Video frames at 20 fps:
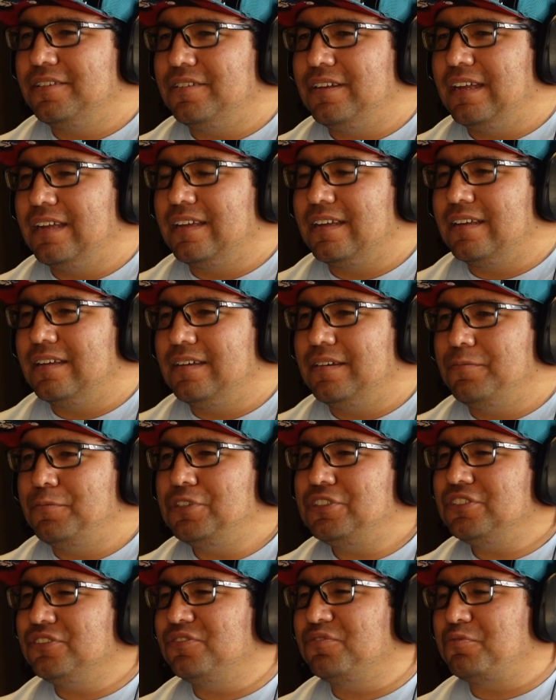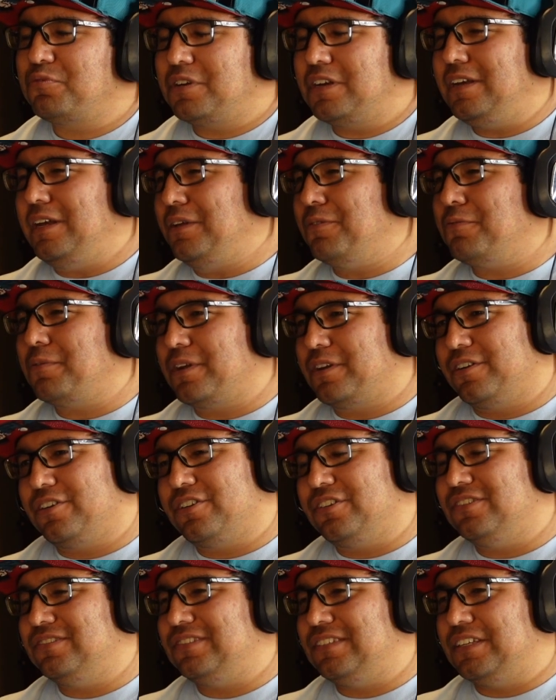you, like, which is really weird
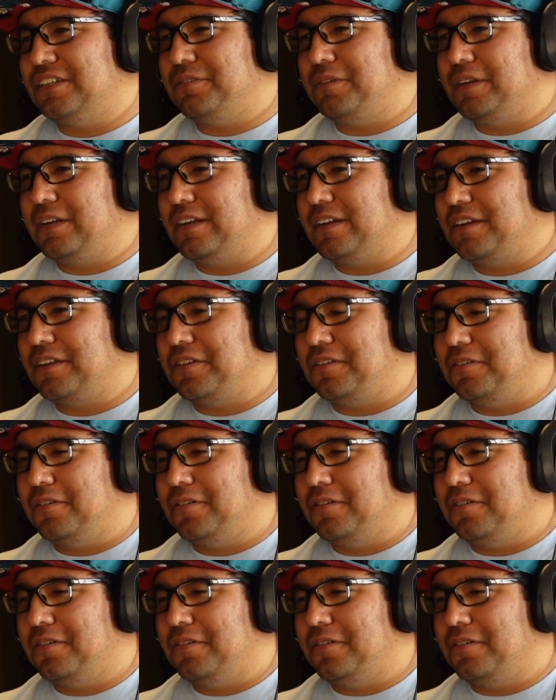considering